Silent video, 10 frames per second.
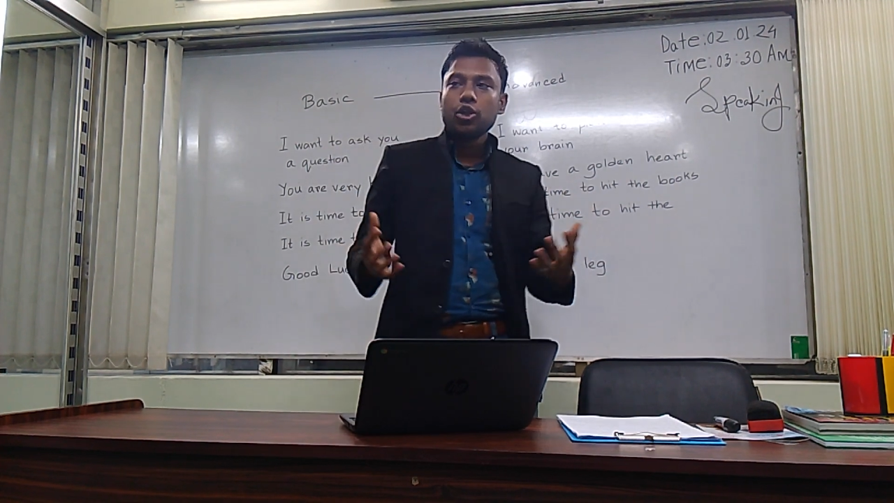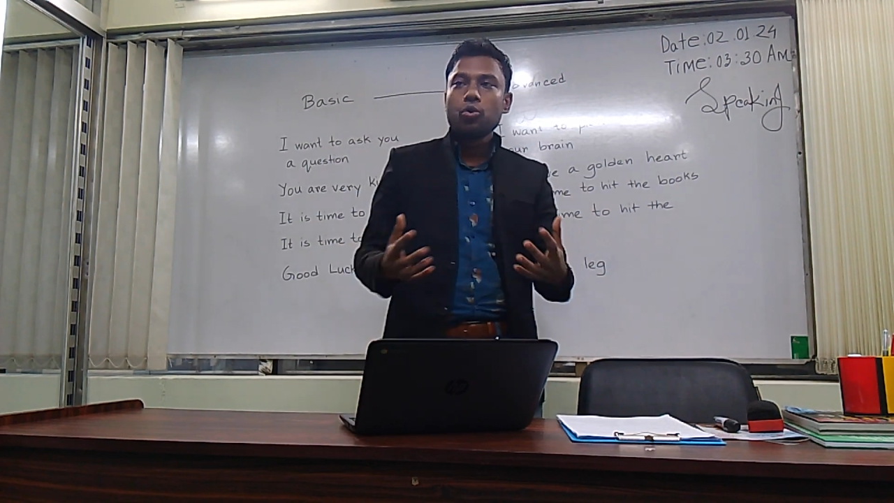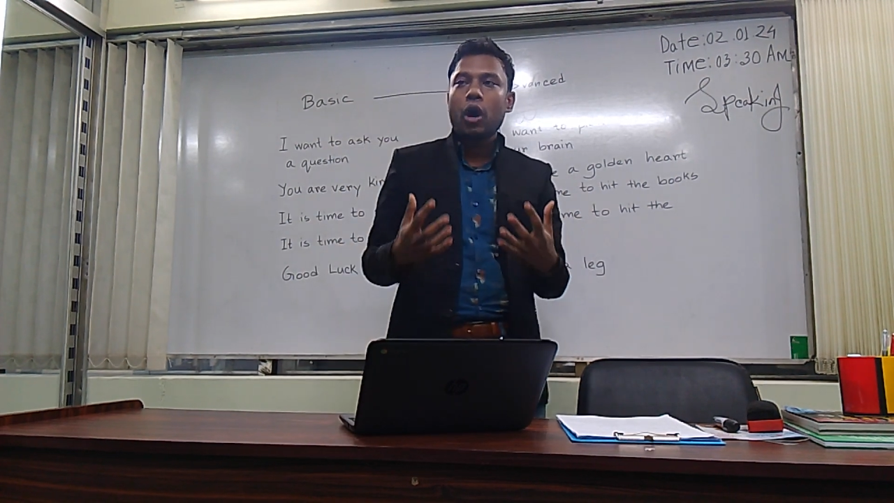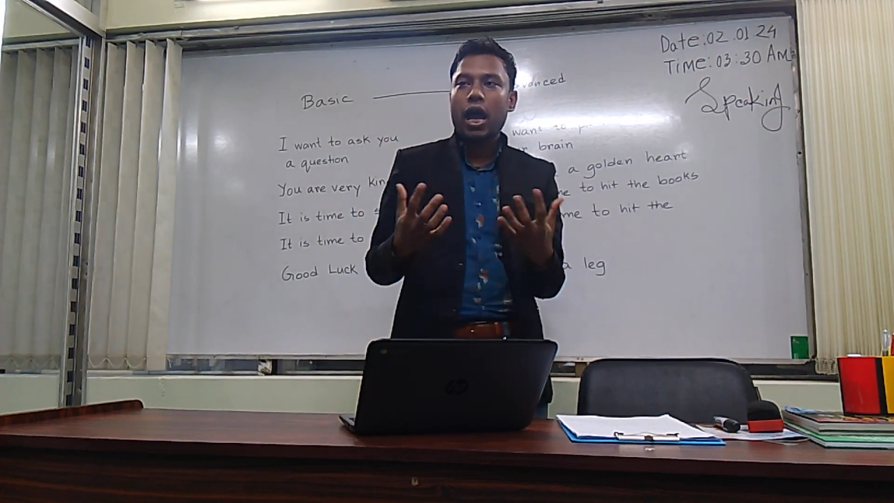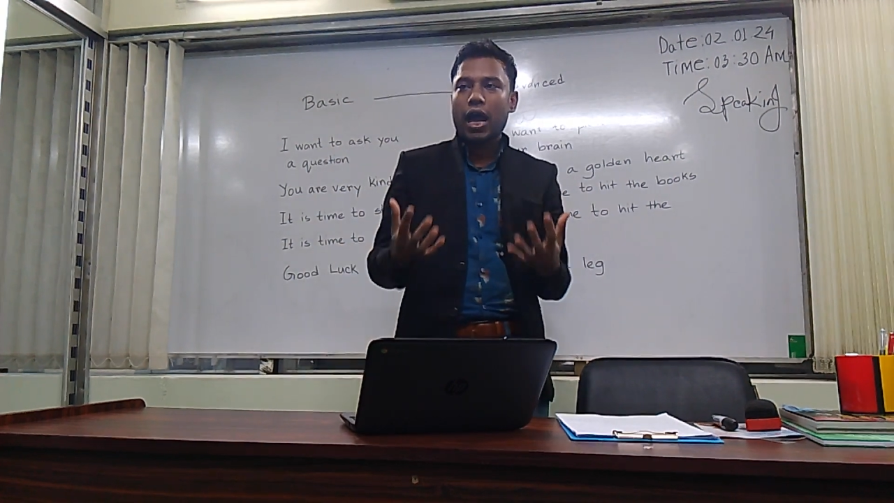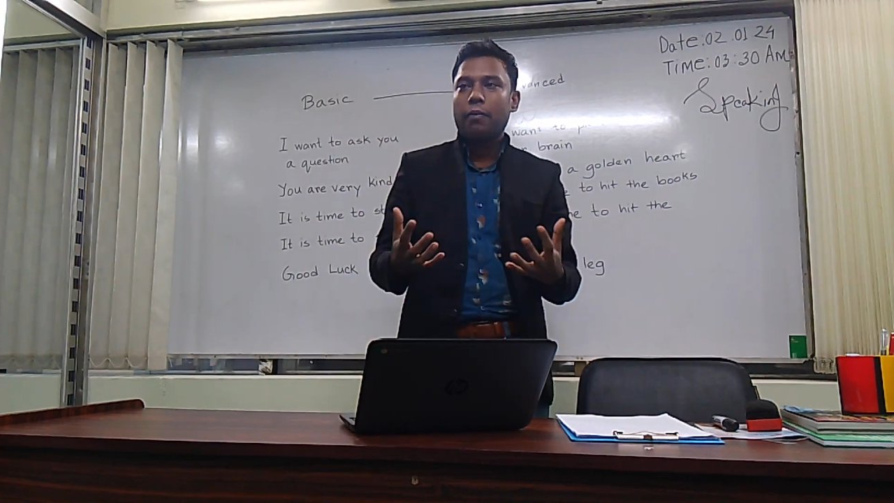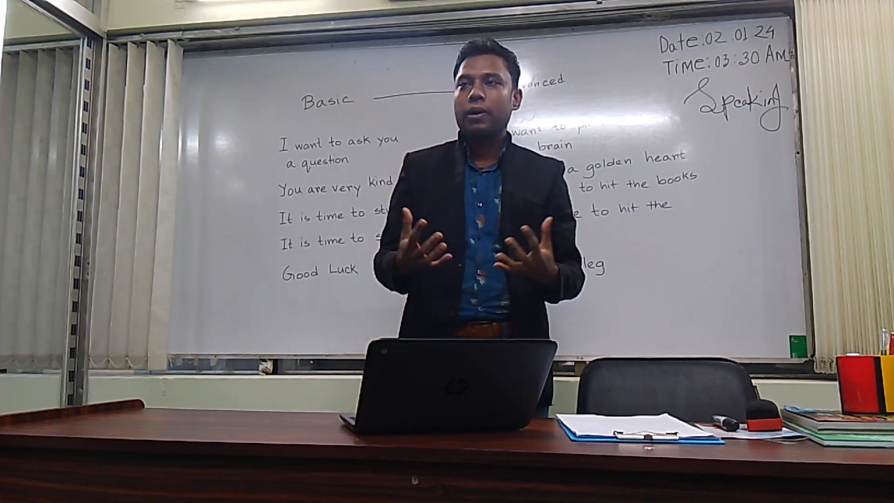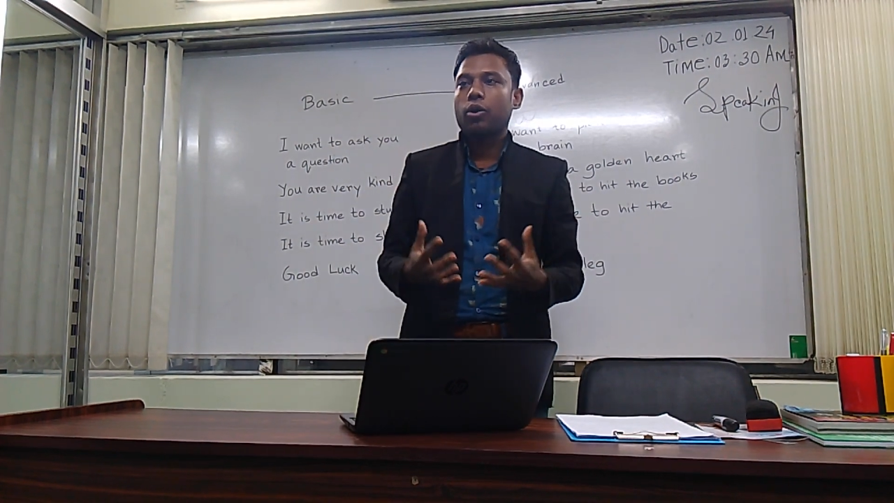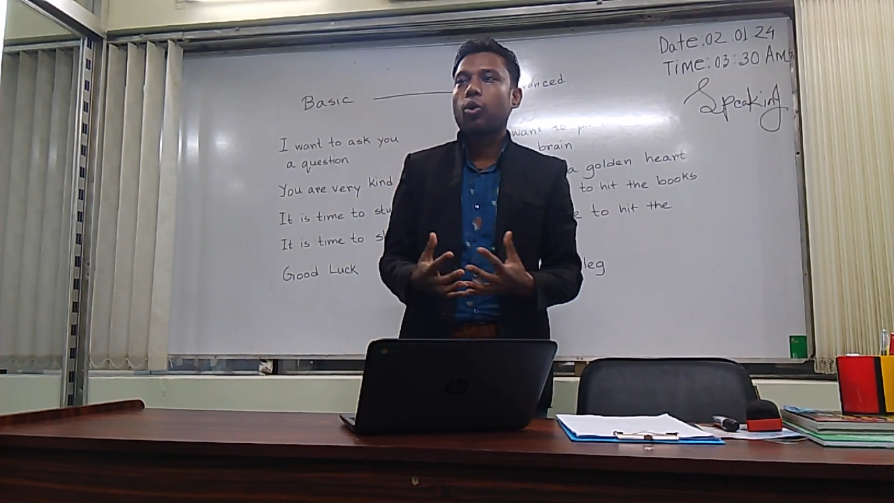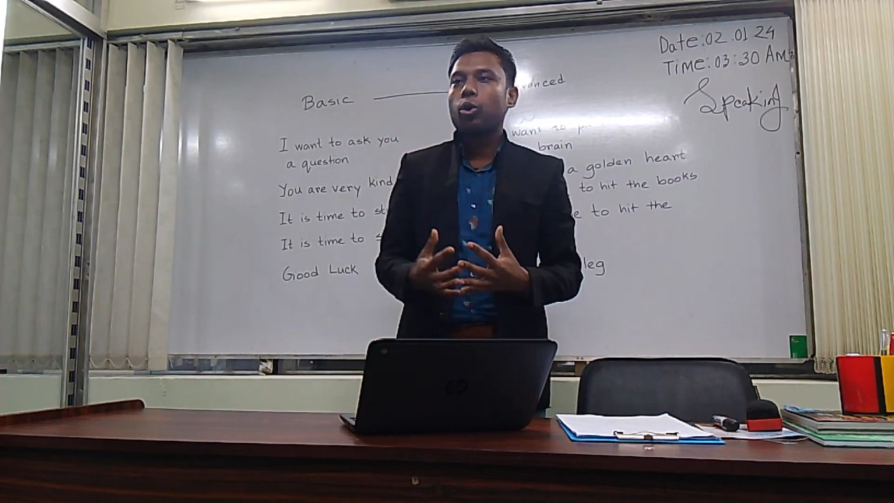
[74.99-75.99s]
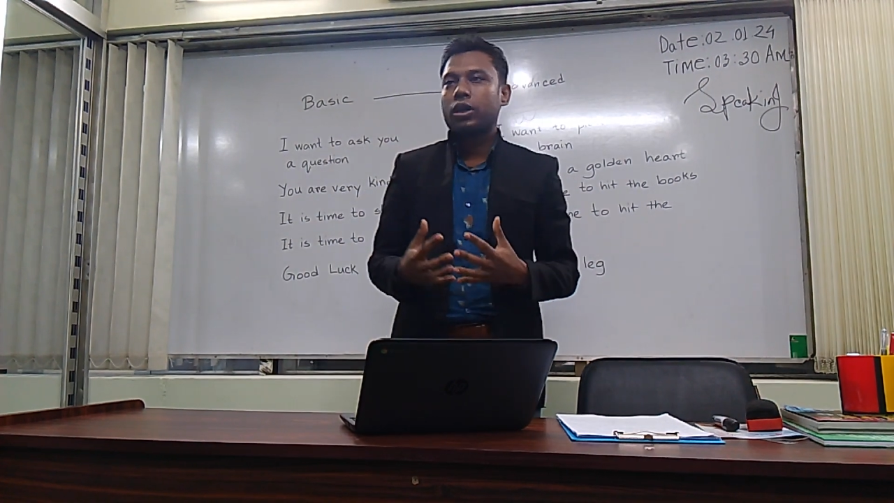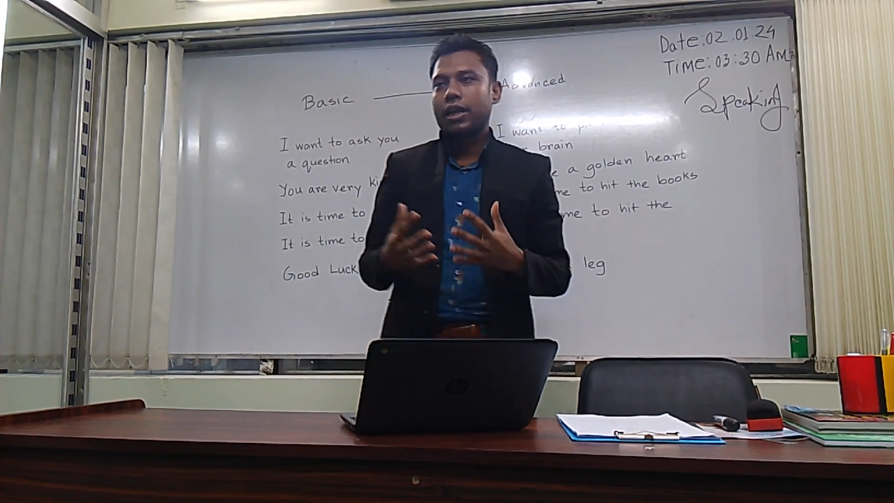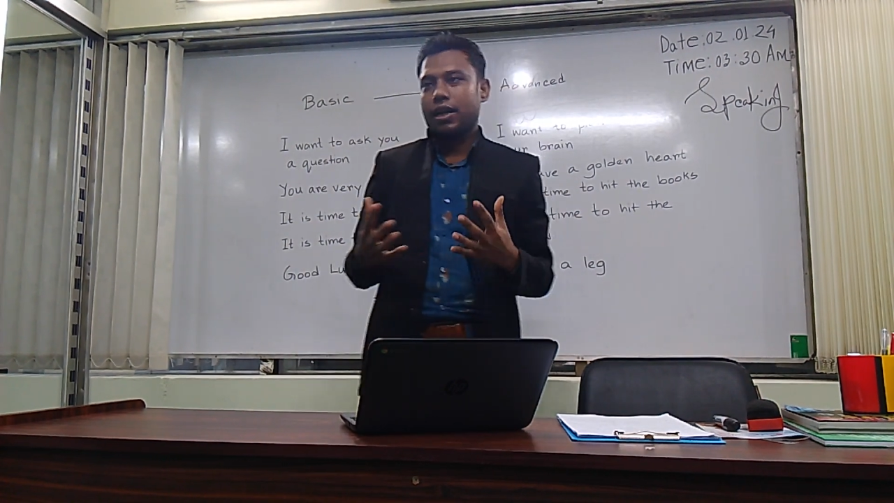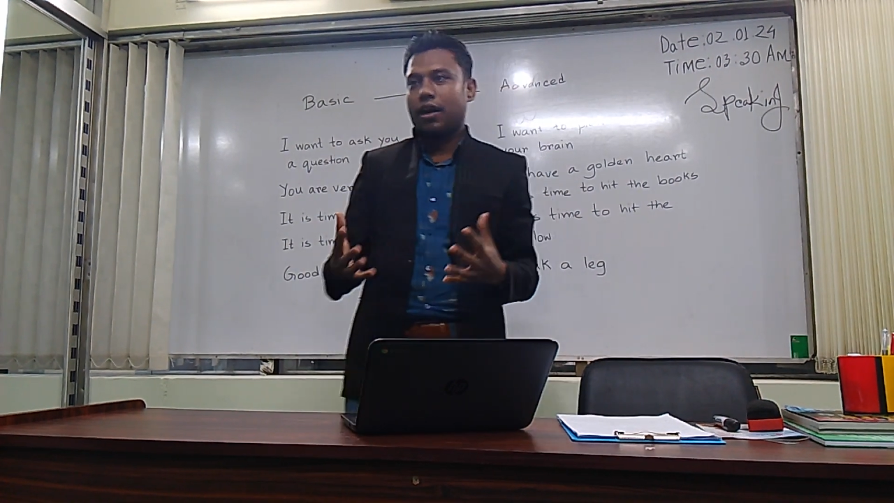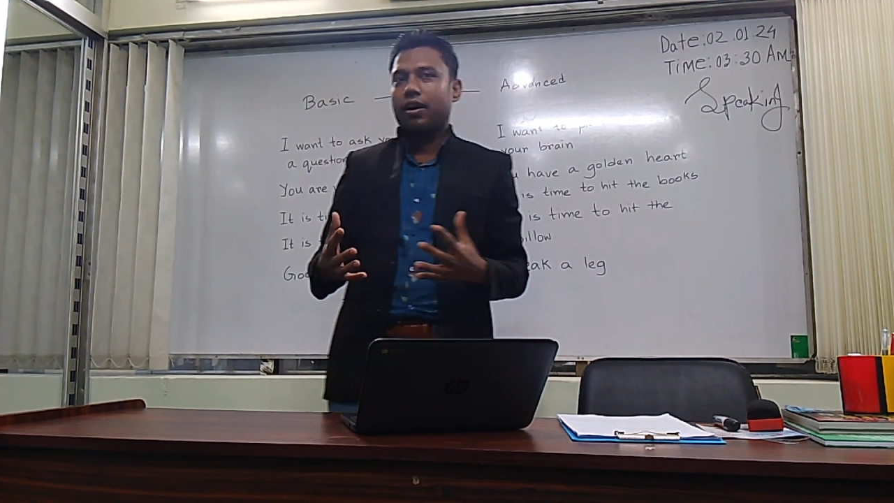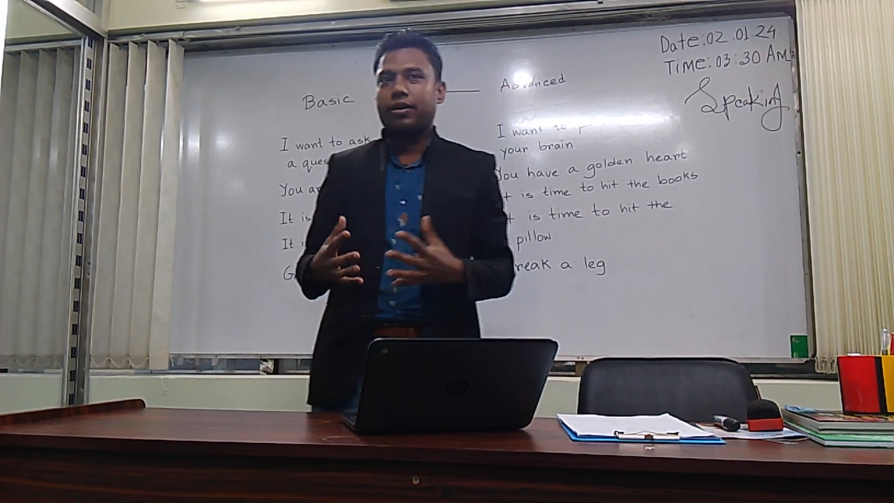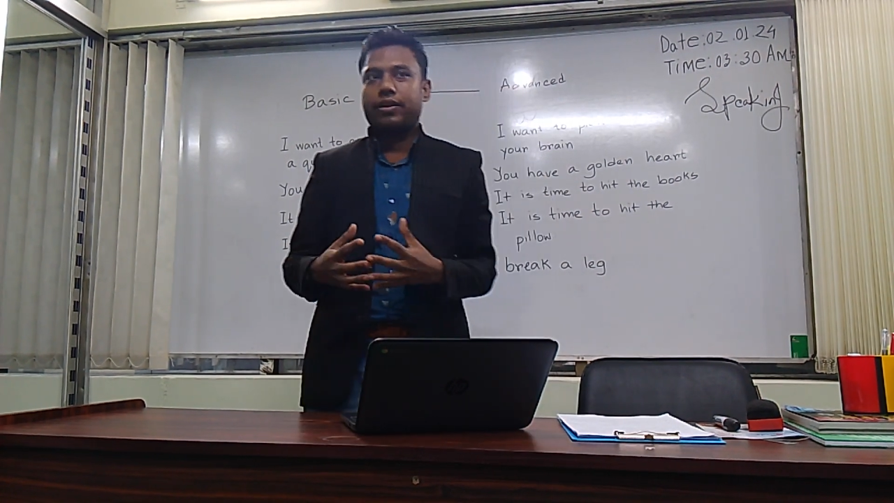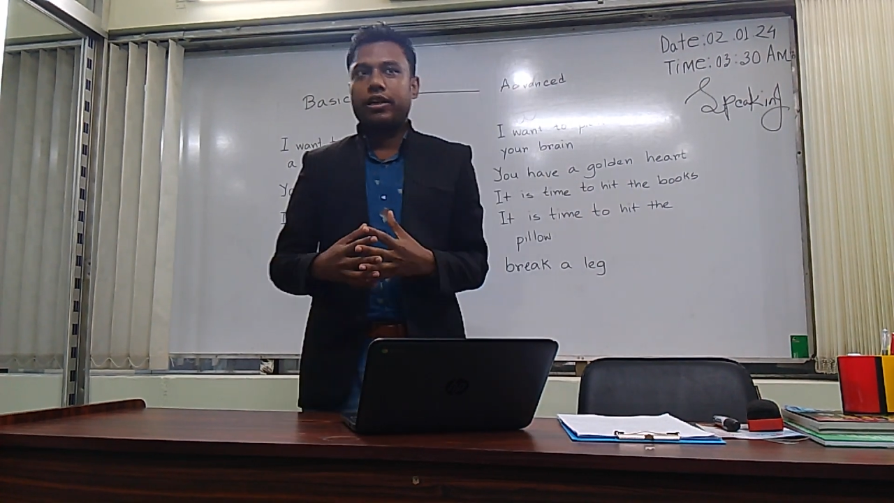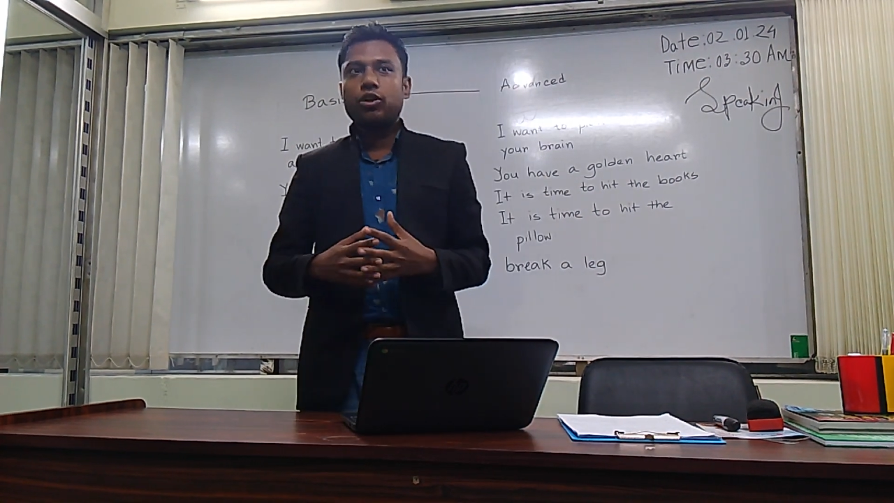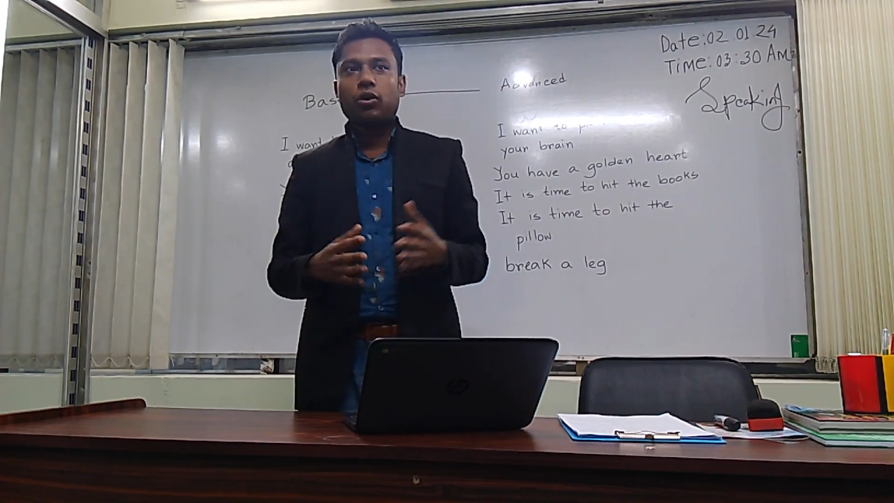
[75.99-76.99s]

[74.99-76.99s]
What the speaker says: You have a golden heart.